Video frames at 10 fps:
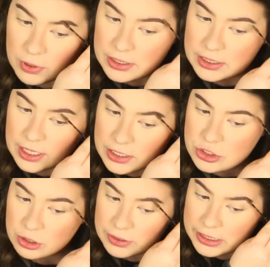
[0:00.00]
One thing I
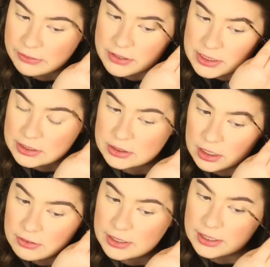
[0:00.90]
don't like about
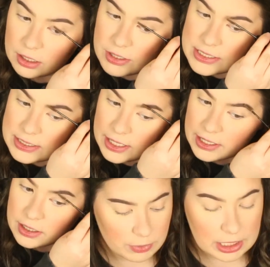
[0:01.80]
TikTok right now is
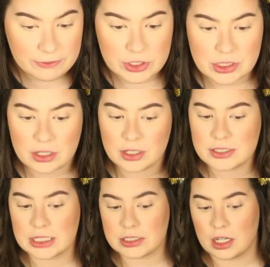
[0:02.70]
that when I first started on
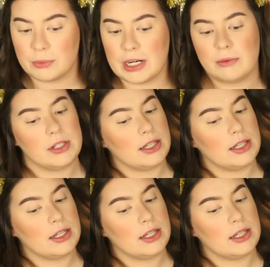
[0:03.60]
TikTok, when I would